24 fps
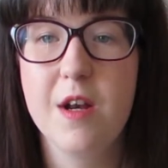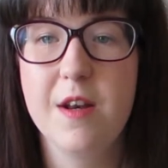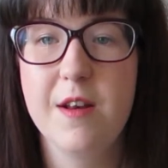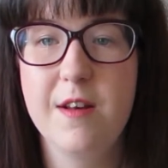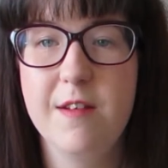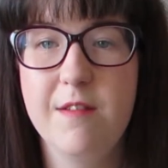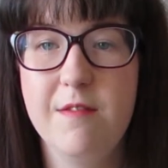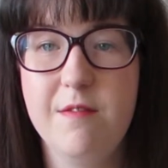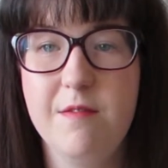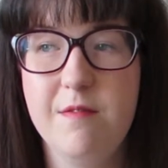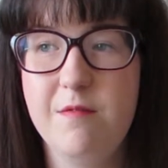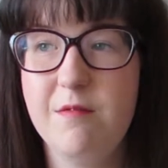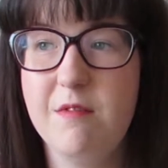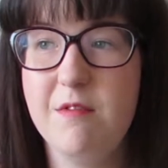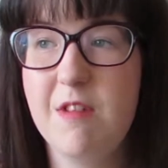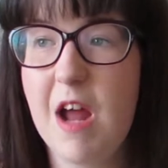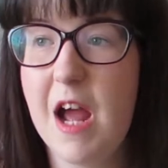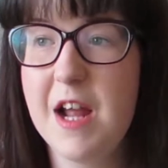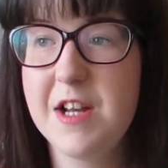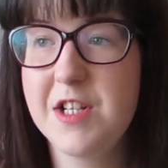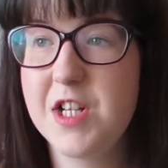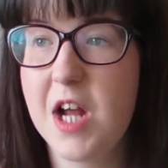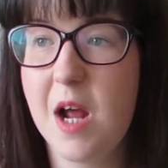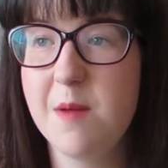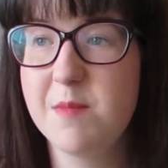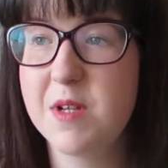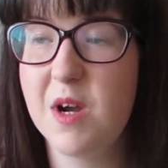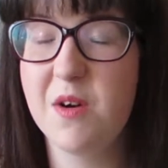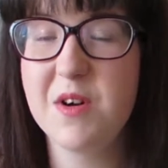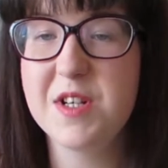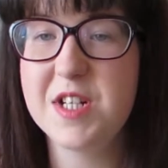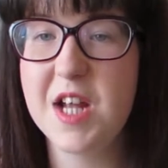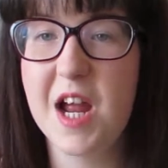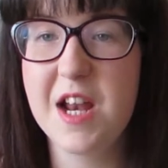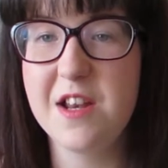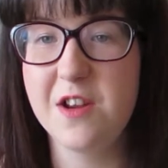9 times
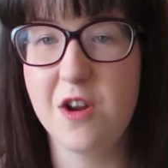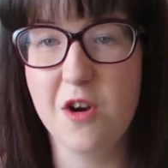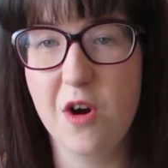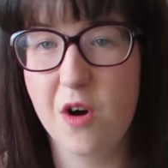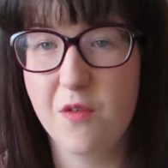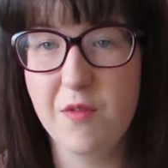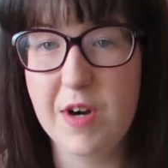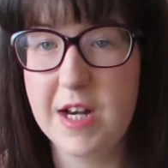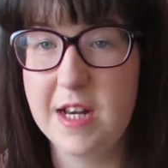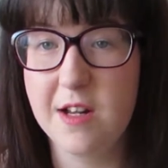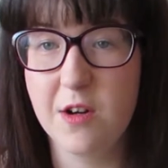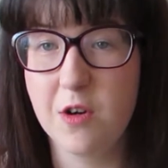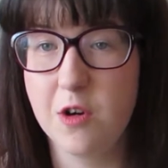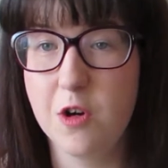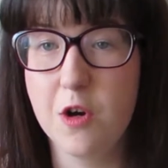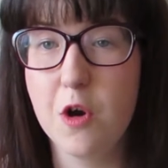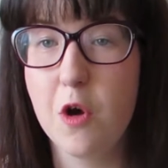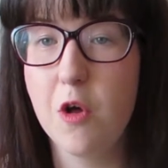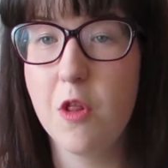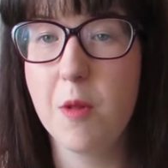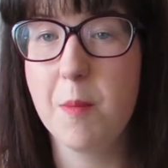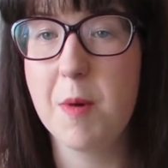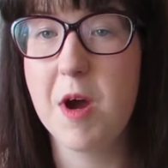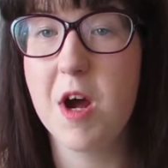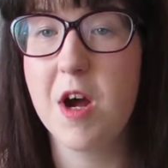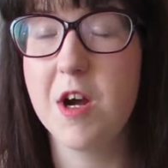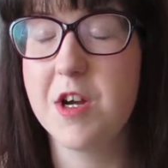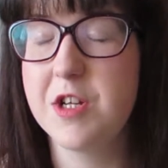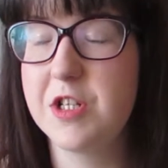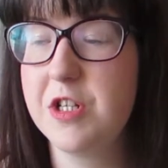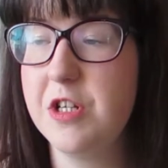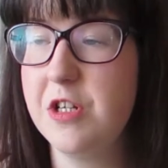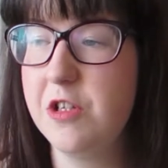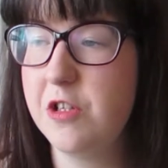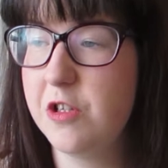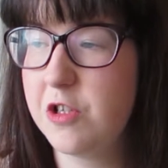out of 10 you're not really going to know the
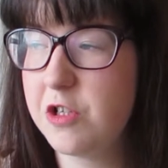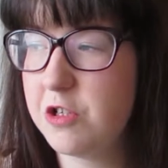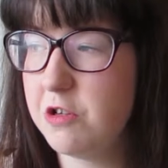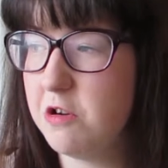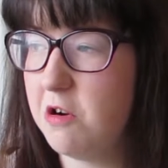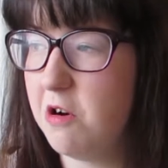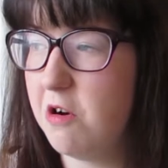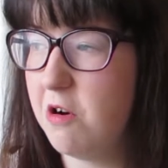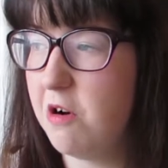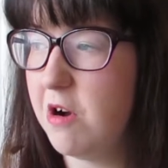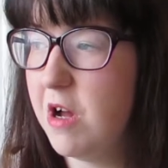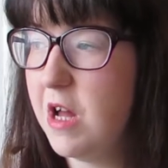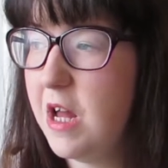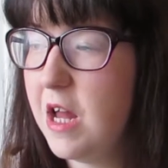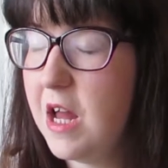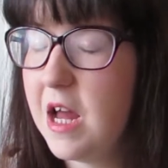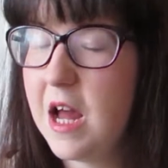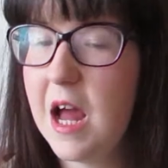person, so